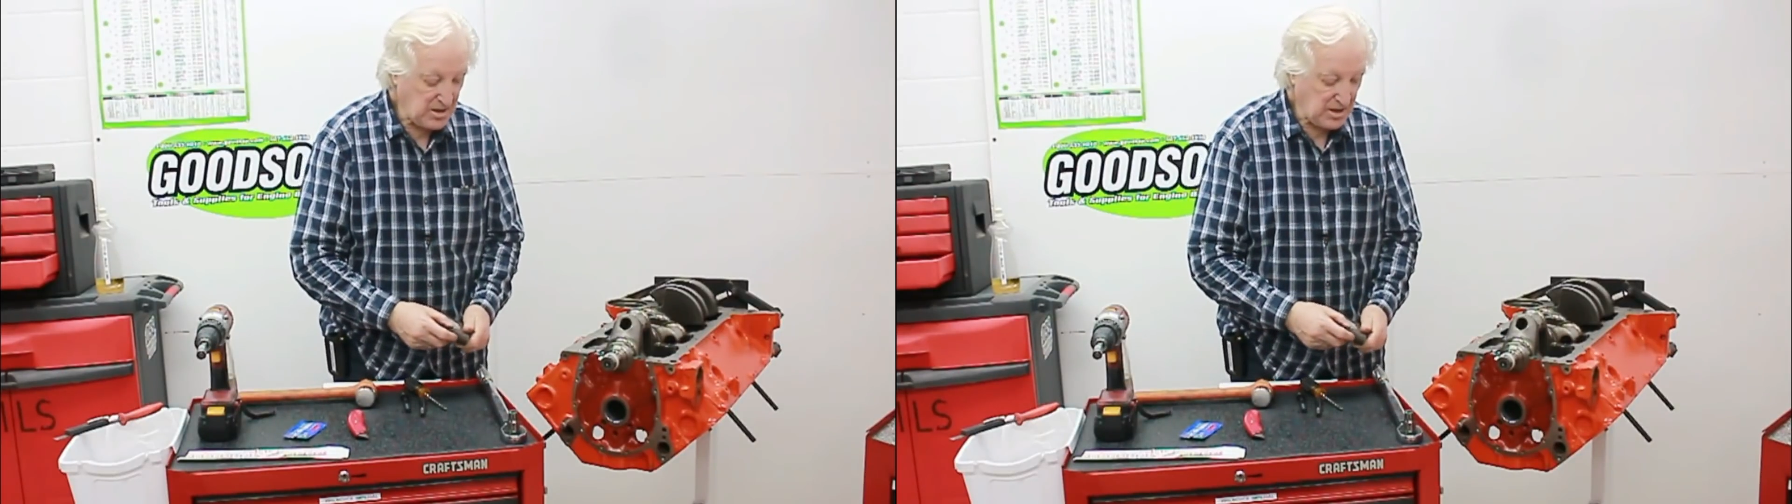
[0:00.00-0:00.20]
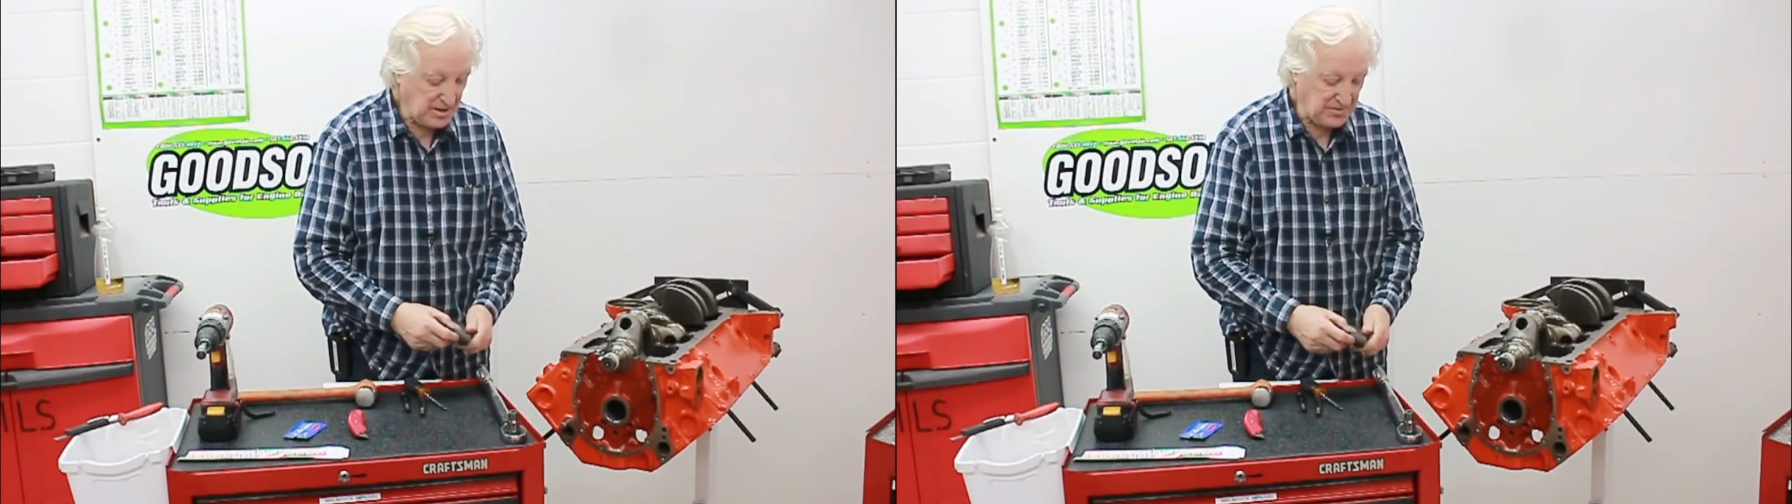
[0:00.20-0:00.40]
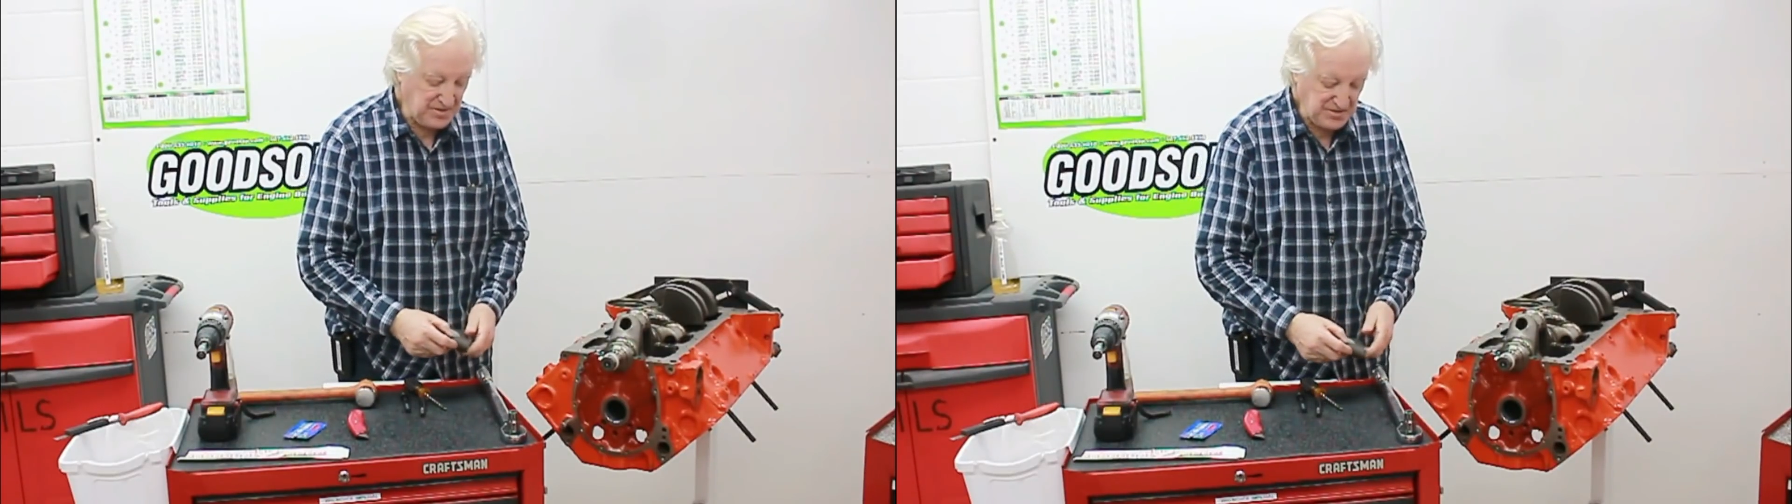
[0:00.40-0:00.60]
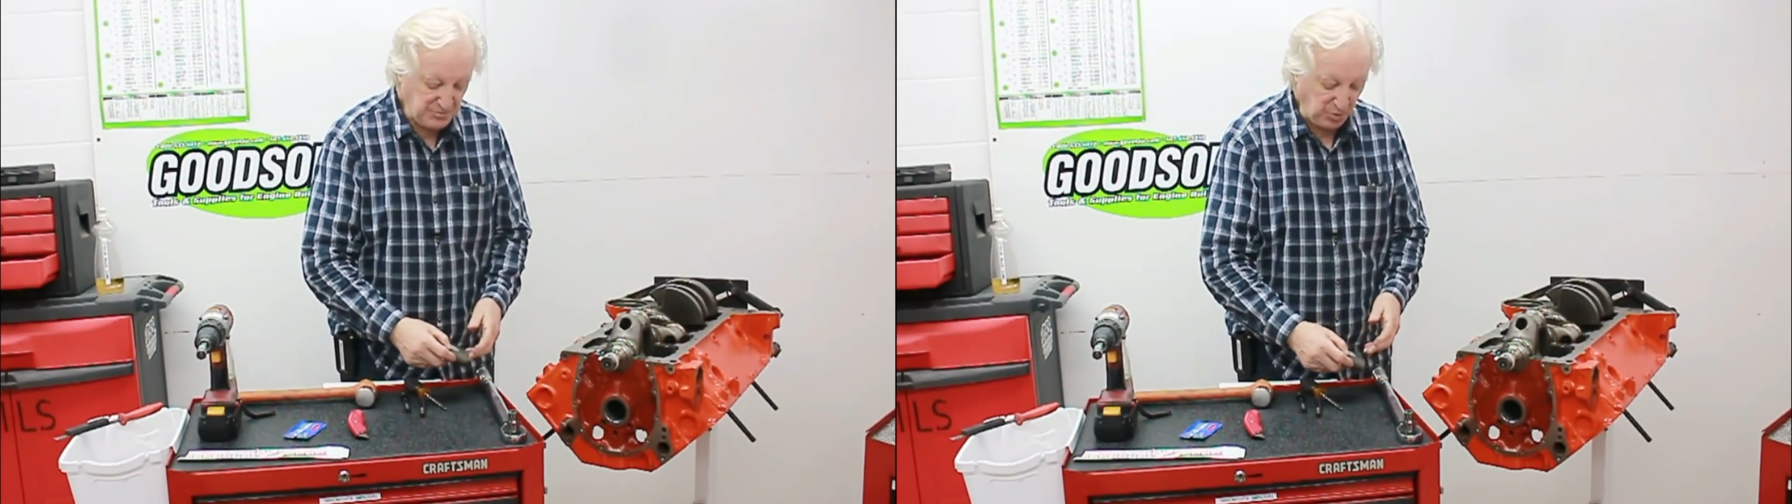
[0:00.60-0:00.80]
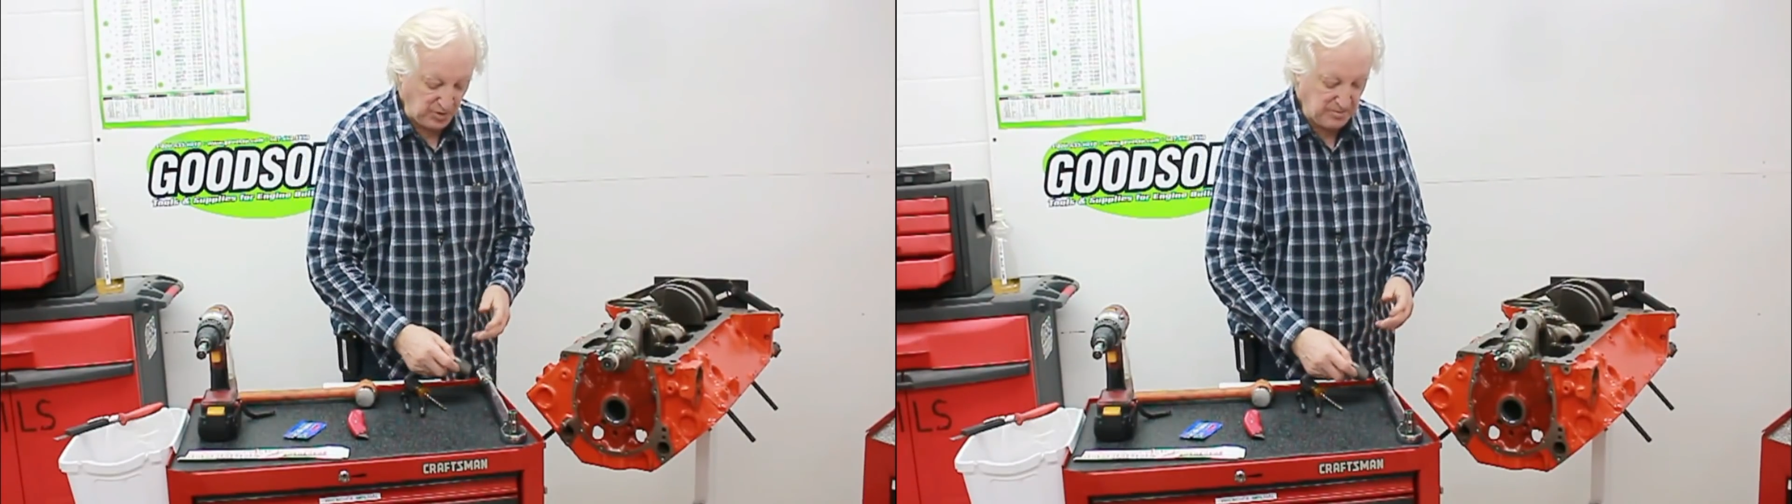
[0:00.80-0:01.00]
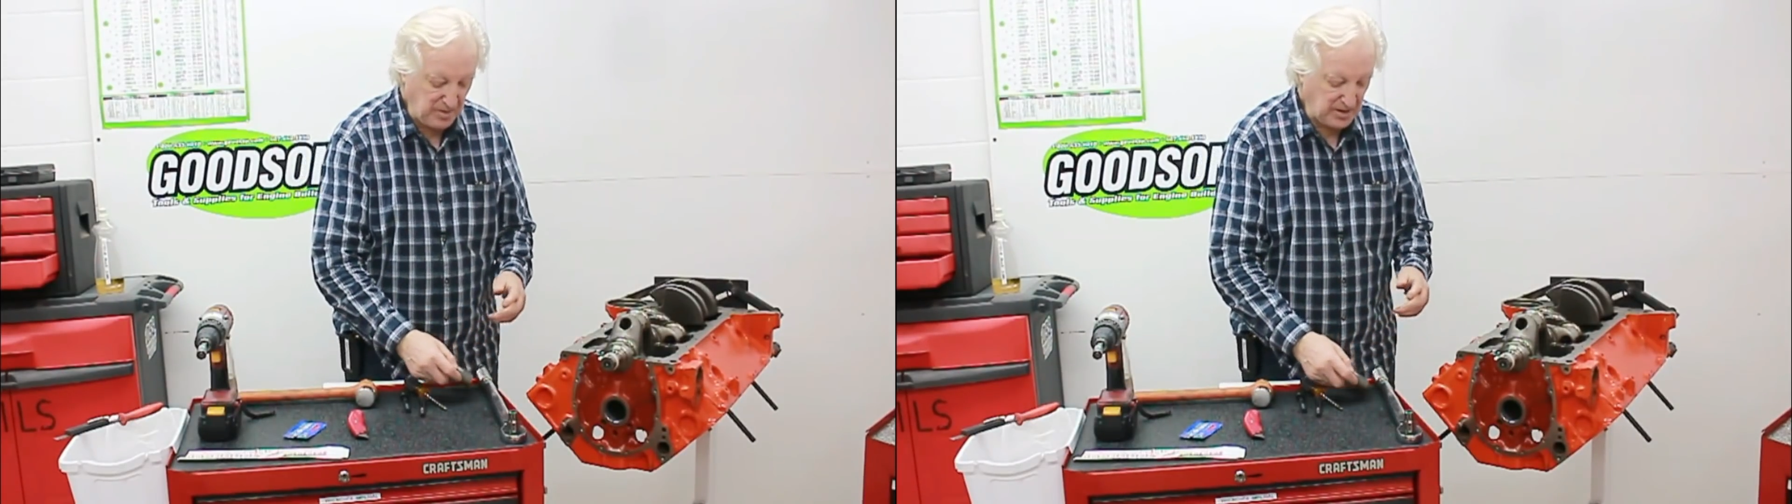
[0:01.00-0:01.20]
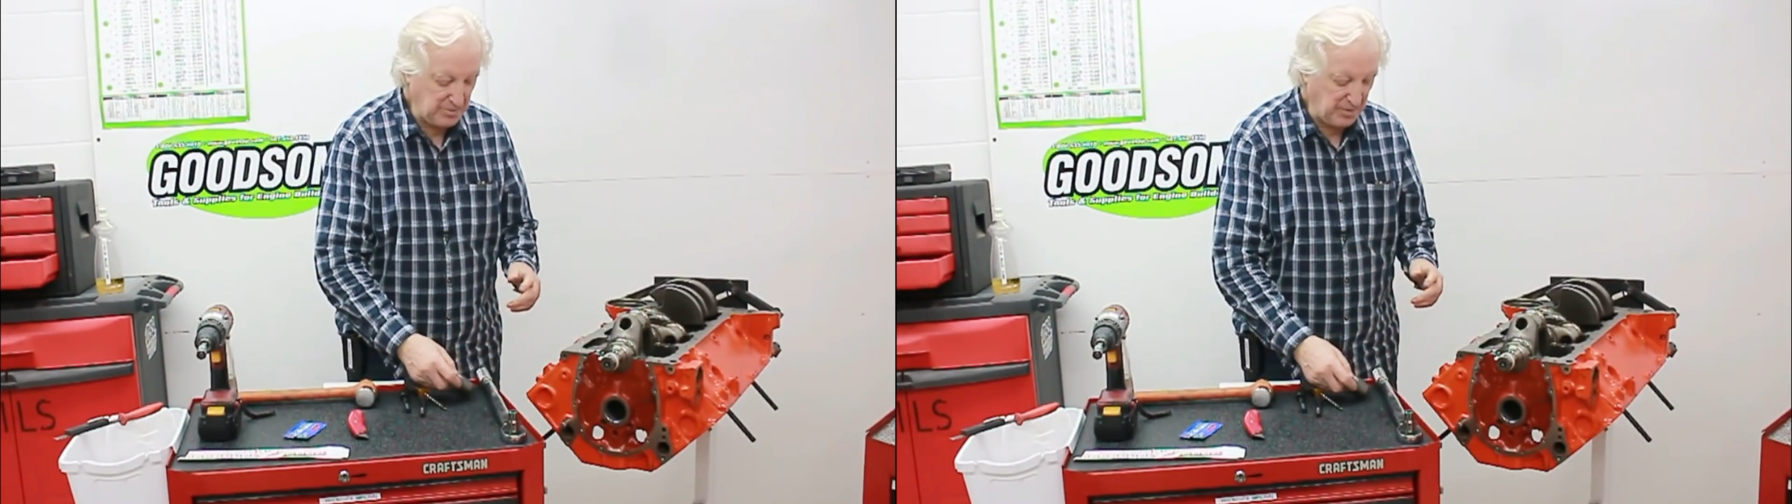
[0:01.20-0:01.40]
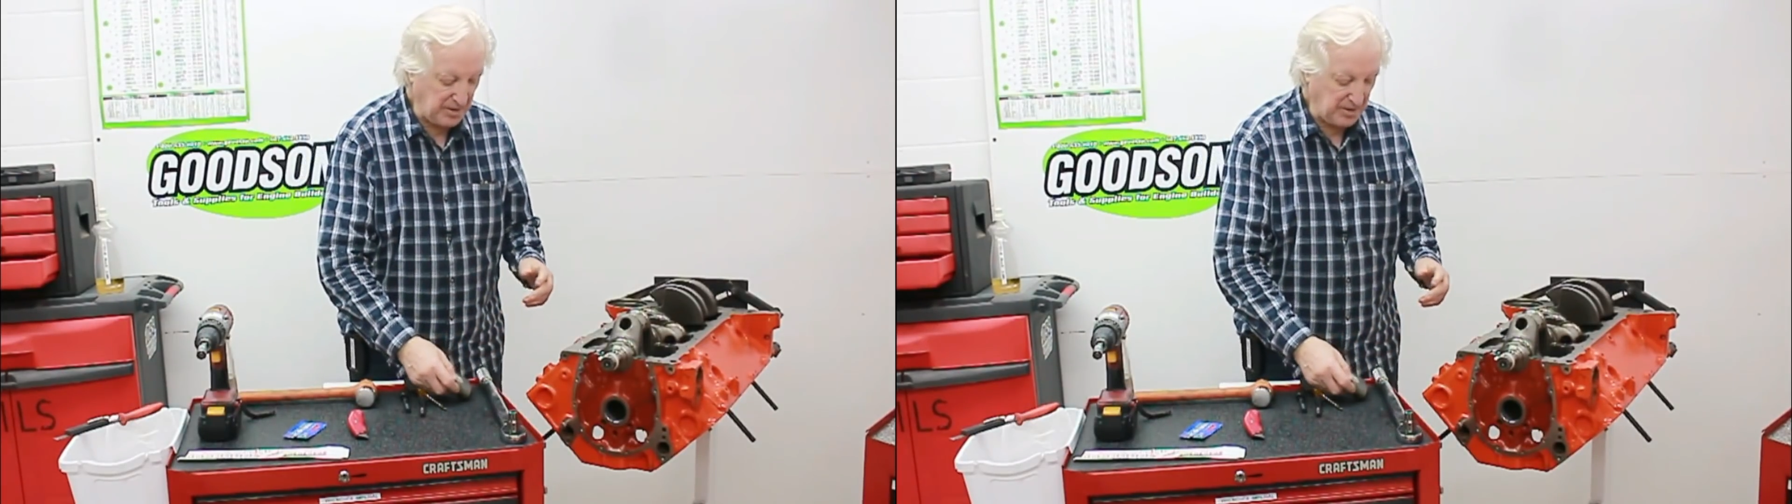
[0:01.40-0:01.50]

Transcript: at this point, many